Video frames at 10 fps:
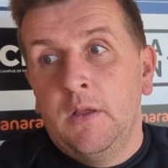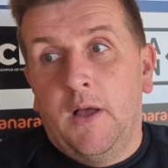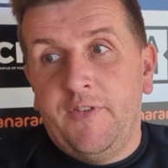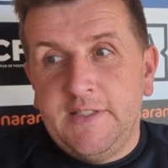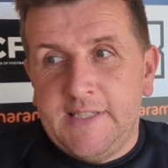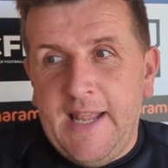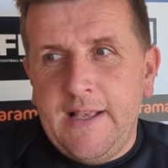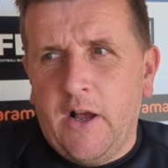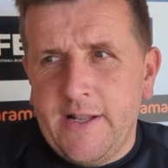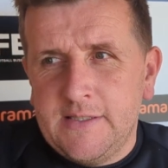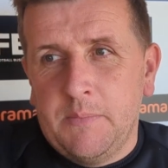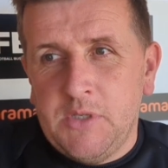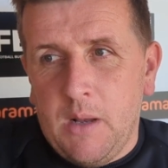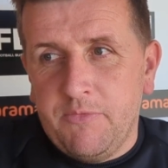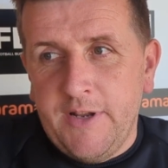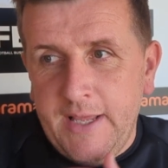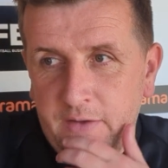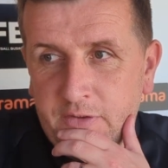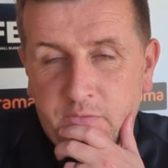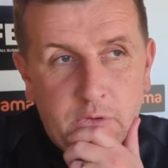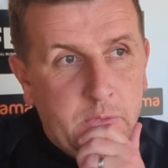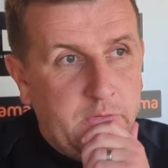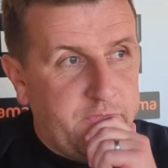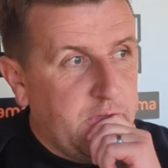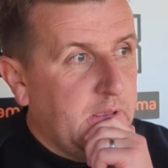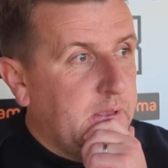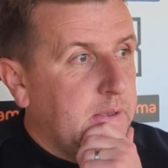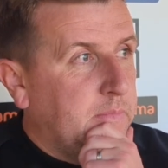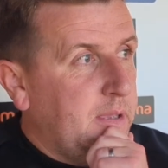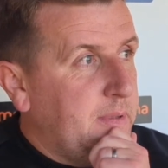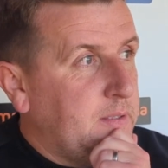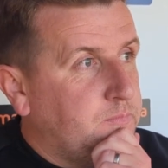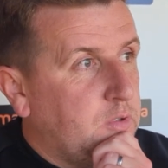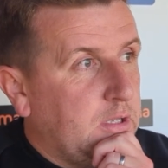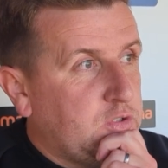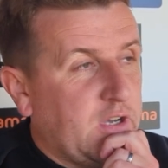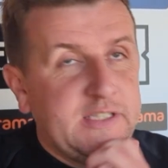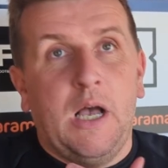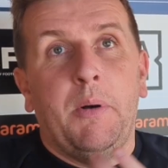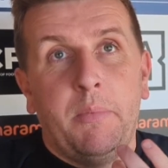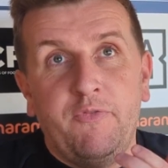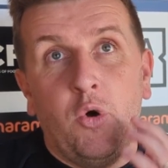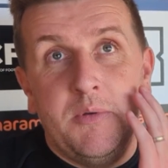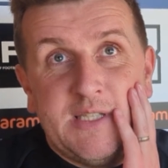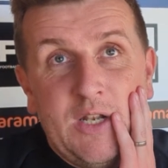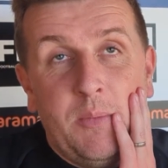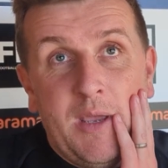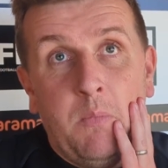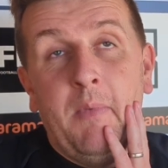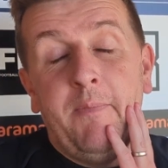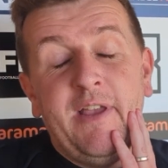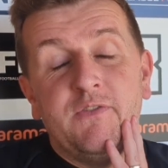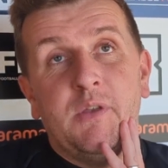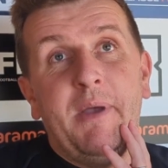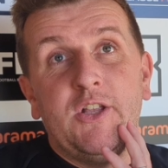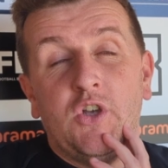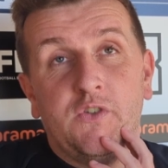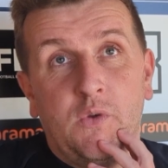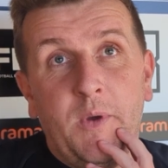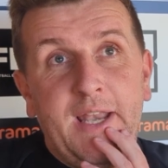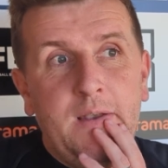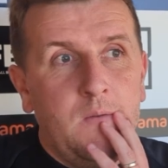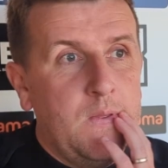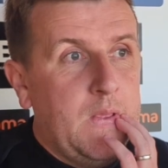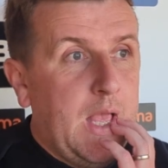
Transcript: I think today kind of sums it up really. I think if we would have maybe tried to up our performance a little bit, maybe give us a better chance of winning.